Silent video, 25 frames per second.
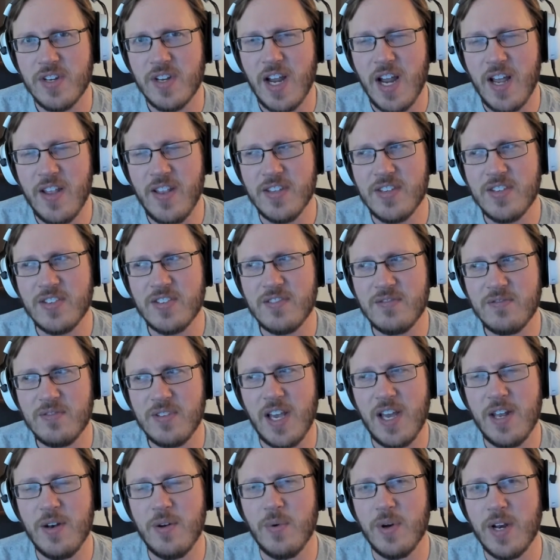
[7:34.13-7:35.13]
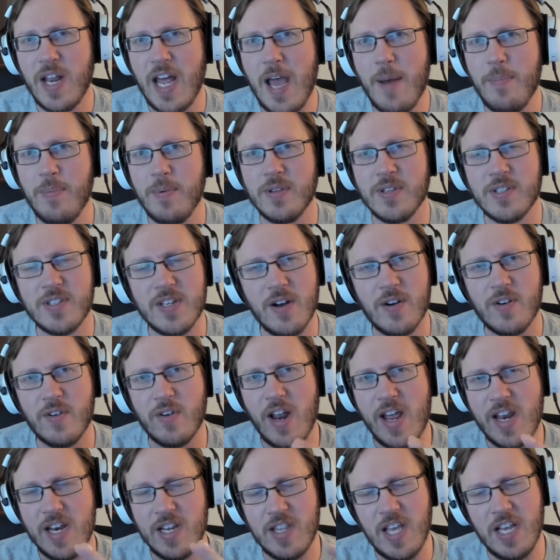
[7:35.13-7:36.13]
And that's kind of what happens. Now,
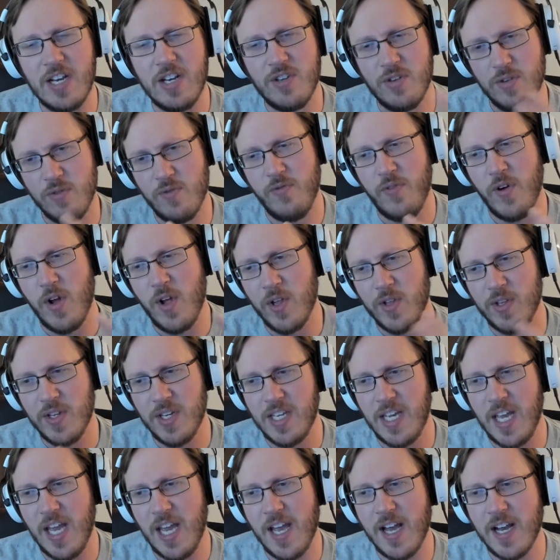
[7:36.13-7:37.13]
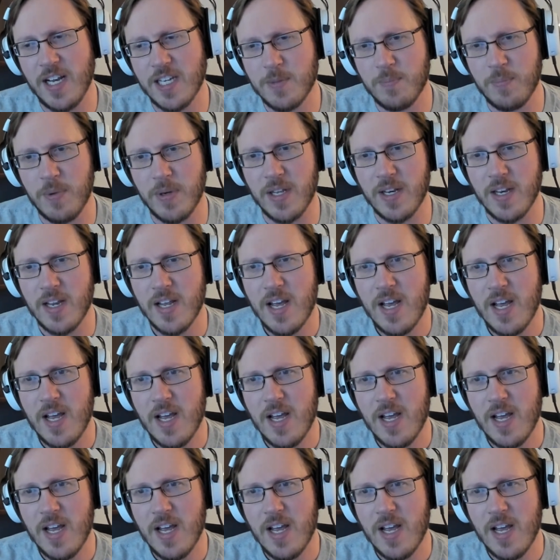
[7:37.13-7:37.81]
granted, they do fall into chaos, but,